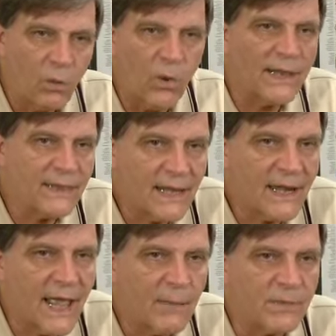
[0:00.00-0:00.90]
When
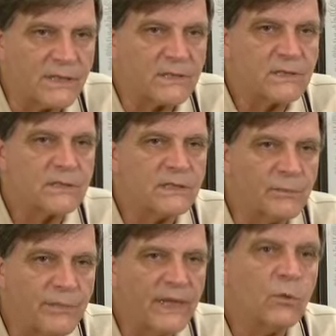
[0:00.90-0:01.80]
that happens, the
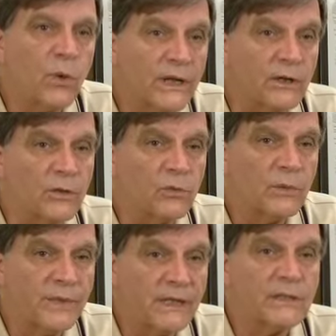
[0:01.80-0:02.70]
big winner
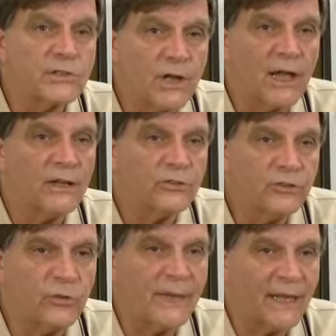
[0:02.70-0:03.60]
will be the child
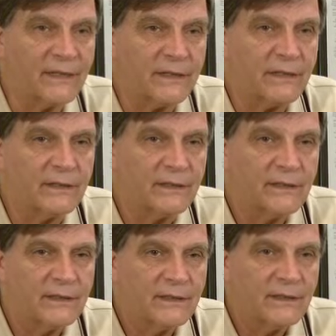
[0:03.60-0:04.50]
humanity
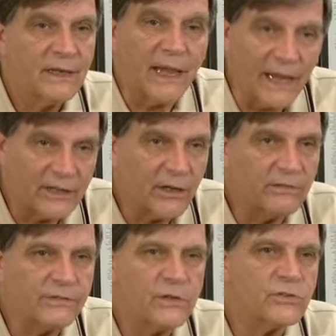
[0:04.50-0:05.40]
and our
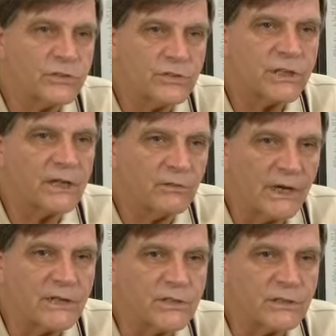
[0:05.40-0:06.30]
future
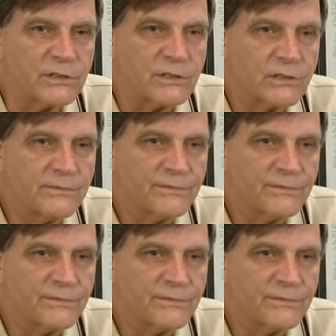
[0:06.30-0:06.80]
generations.